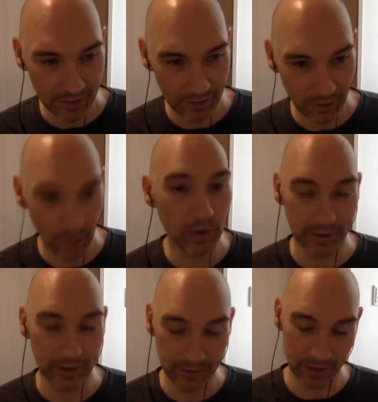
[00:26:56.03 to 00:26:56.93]

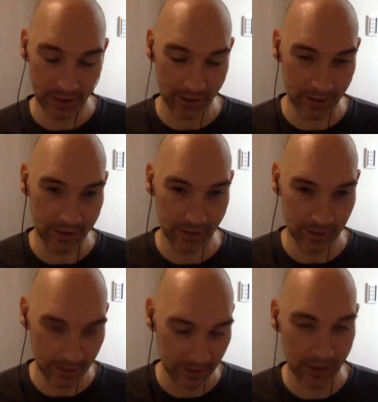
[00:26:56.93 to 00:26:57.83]
going
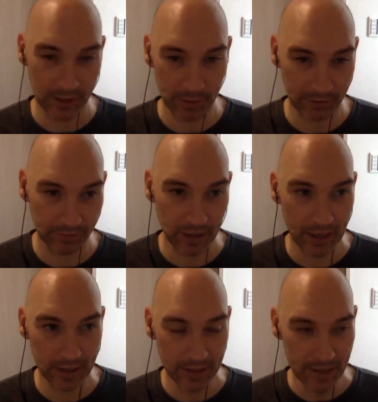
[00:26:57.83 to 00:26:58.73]
and taking my
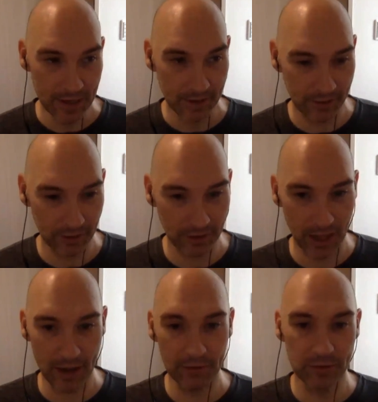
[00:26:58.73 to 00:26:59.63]
flight, the
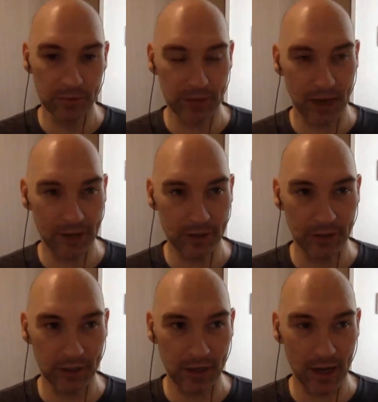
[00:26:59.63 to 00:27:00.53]
lounge was
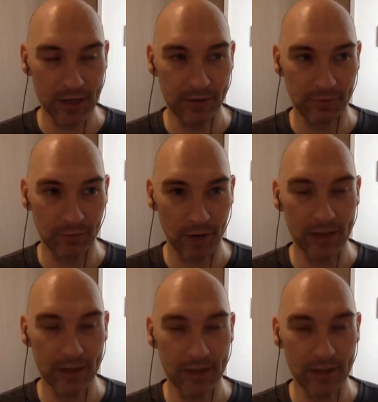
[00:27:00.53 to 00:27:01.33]
actually kind of right